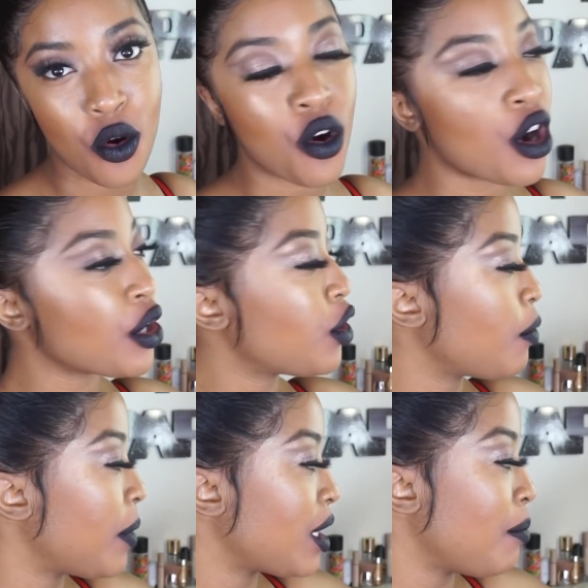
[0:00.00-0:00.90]
or you
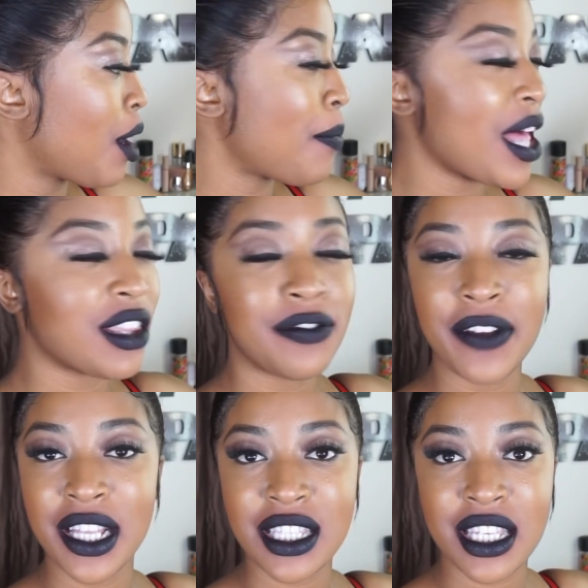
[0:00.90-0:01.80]
can pick them up at the
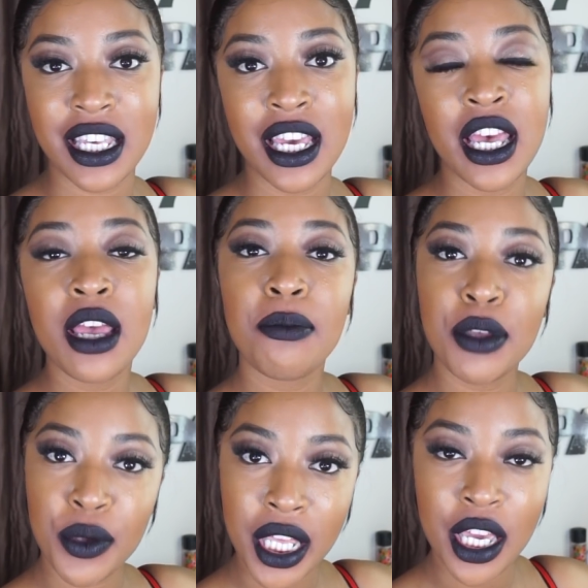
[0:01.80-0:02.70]
Fenty
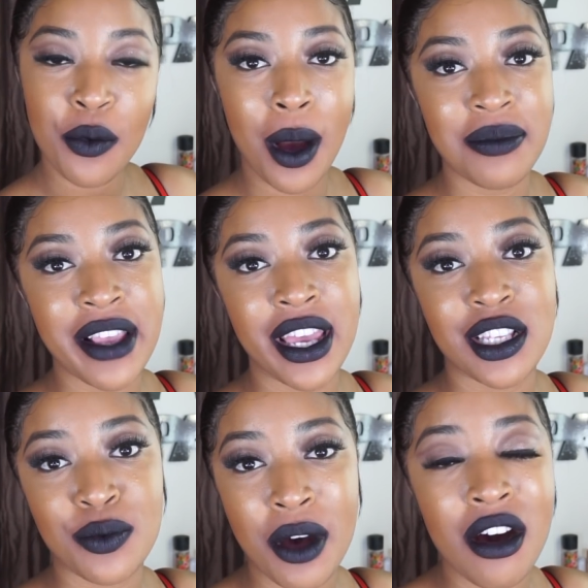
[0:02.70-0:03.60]
Beauty website
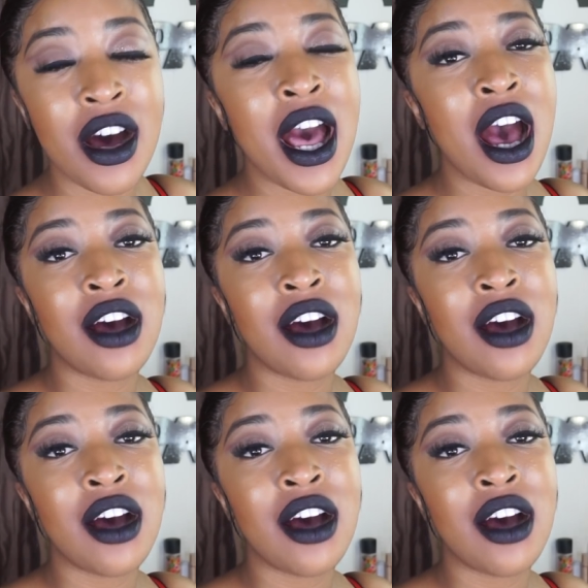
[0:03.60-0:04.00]
as well.